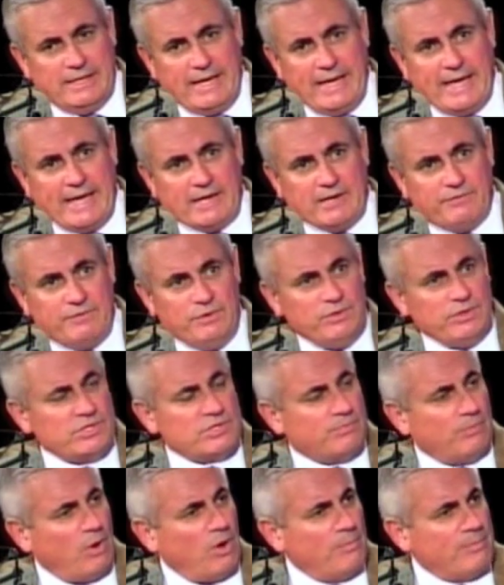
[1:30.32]
And if you're a
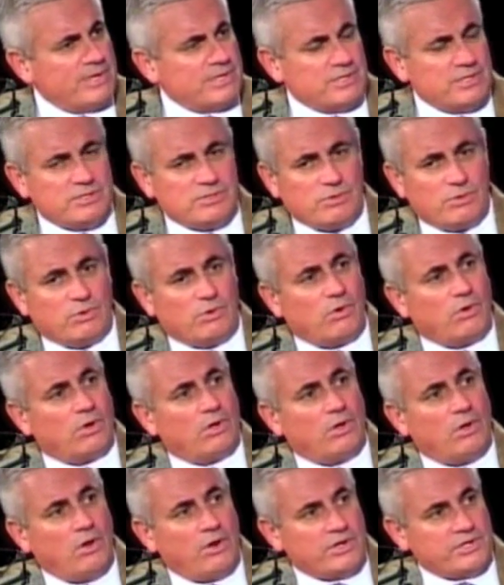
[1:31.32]
small business owner or
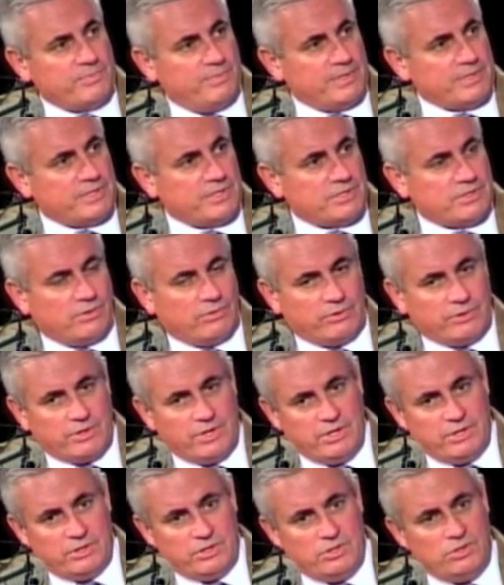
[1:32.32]
a large business owner,
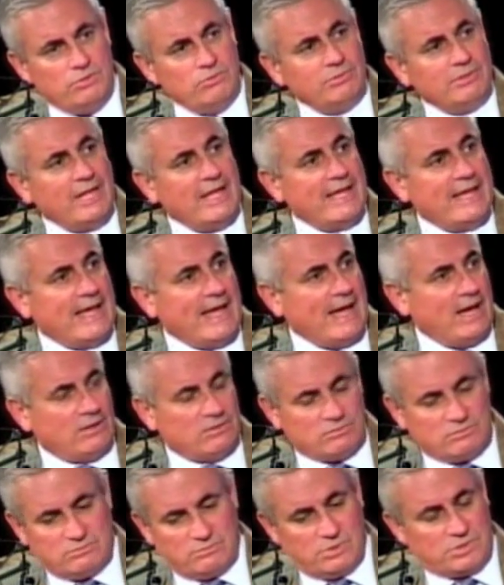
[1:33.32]
you lay
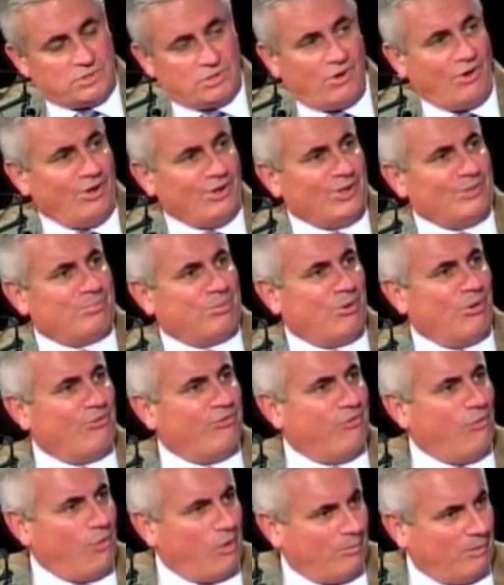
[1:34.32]
out what's called a pro
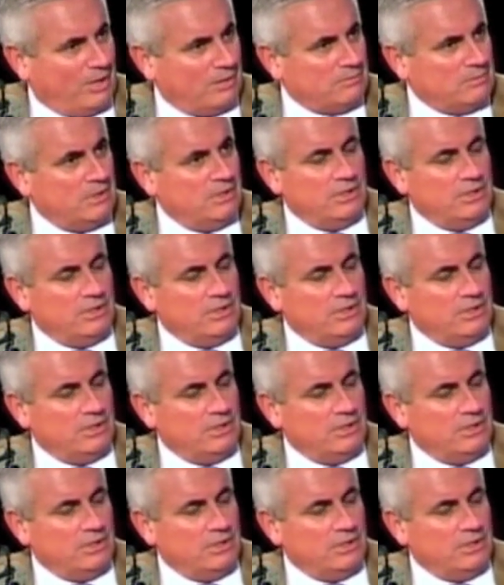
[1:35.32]
forma.